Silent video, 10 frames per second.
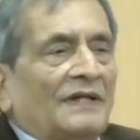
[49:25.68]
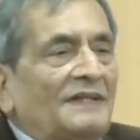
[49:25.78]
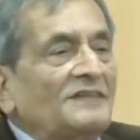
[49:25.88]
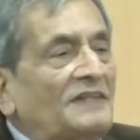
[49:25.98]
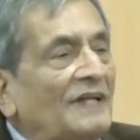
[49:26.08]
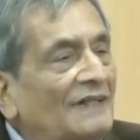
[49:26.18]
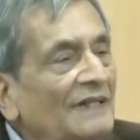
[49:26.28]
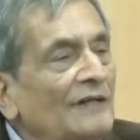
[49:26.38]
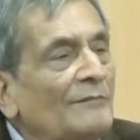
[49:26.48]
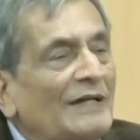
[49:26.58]
It is
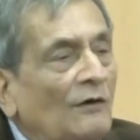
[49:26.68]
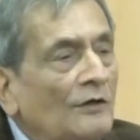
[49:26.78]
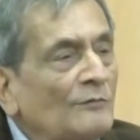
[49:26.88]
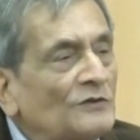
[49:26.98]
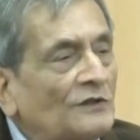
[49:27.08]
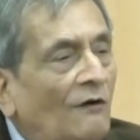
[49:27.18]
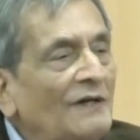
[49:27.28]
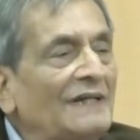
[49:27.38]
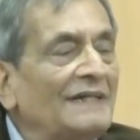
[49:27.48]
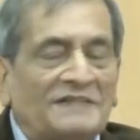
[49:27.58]
declared by almost
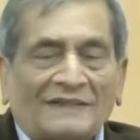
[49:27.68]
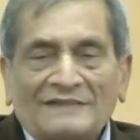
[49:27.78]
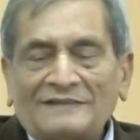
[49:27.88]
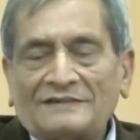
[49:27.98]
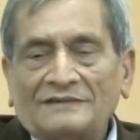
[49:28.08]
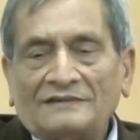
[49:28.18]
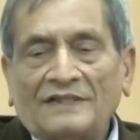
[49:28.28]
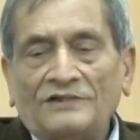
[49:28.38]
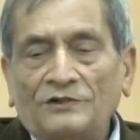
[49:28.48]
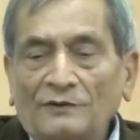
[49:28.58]
all religions
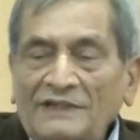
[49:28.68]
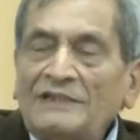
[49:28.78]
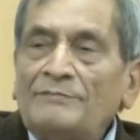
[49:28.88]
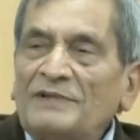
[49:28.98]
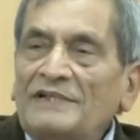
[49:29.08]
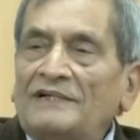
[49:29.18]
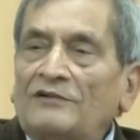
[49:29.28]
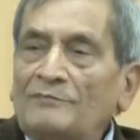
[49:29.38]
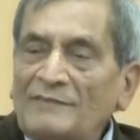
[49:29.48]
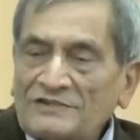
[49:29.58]
that during the
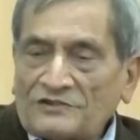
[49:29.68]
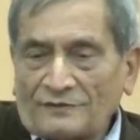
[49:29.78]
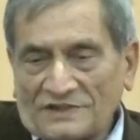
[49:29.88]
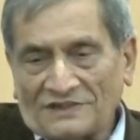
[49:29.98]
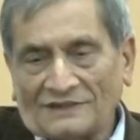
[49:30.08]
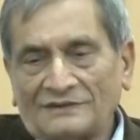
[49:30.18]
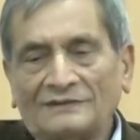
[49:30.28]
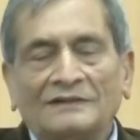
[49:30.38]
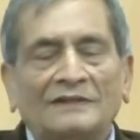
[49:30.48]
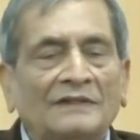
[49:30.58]
period of menstruation,
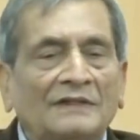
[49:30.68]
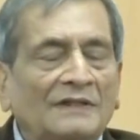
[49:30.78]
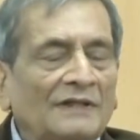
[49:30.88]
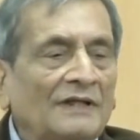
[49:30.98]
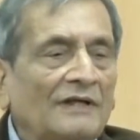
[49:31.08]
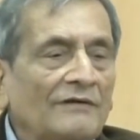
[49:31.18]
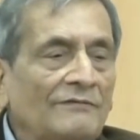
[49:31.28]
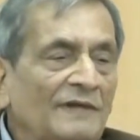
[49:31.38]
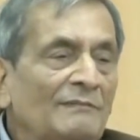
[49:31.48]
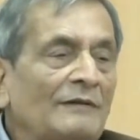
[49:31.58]

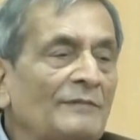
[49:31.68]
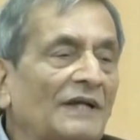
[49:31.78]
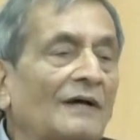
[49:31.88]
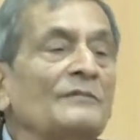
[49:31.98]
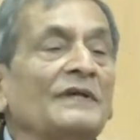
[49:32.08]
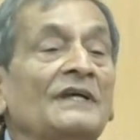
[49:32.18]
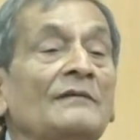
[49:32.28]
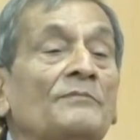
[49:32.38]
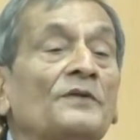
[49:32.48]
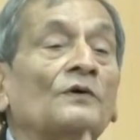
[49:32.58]
women become
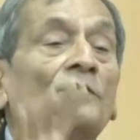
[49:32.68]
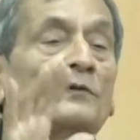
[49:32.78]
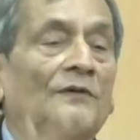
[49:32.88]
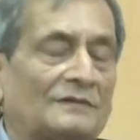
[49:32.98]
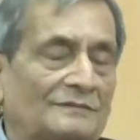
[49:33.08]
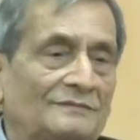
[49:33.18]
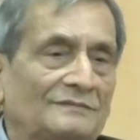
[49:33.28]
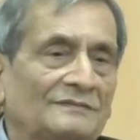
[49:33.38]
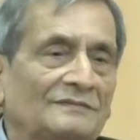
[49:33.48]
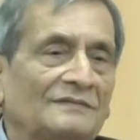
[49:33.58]
impure
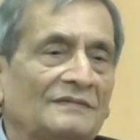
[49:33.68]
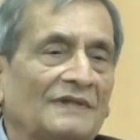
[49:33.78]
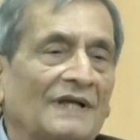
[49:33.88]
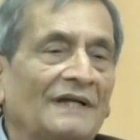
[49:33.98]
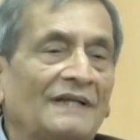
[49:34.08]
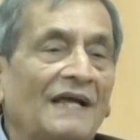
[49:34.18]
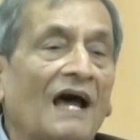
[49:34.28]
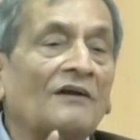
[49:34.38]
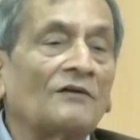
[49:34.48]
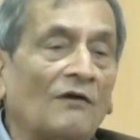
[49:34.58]
and they
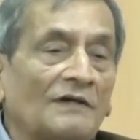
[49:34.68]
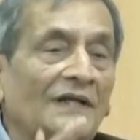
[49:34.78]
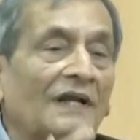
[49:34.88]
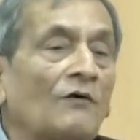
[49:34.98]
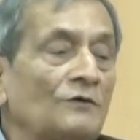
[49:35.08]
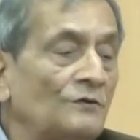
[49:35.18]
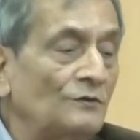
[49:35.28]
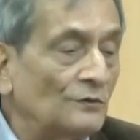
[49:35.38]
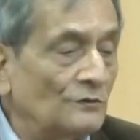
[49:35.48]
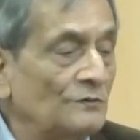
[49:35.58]
are not allowed
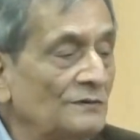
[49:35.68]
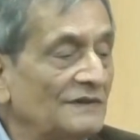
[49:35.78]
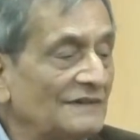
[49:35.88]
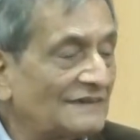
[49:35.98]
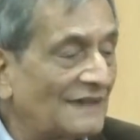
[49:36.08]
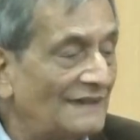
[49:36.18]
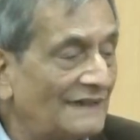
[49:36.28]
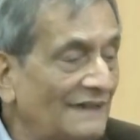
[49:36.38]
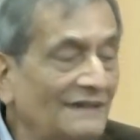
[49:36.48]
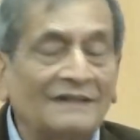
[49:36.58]
to do
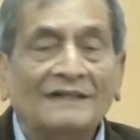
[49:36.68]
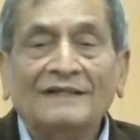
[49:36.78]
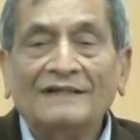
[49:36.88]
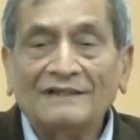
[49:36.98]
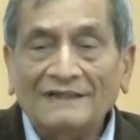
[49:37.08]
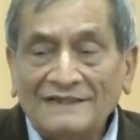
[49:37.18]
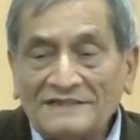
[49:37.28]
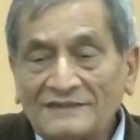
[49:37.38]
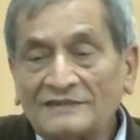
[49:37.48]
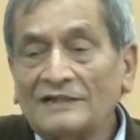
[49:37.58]
certain
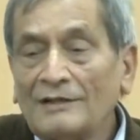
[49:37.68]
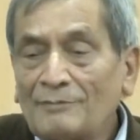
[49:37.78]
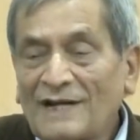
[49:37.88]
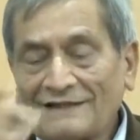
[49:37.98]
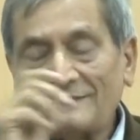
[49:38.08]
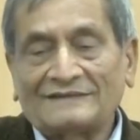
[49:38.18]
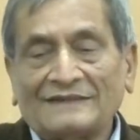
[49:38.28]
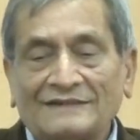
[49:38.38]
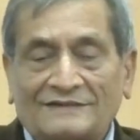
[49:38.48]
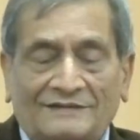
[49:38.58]
religious
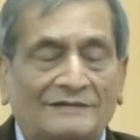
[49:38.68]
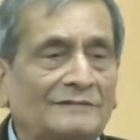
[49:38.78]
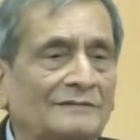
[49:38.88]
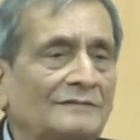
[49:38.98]
practices.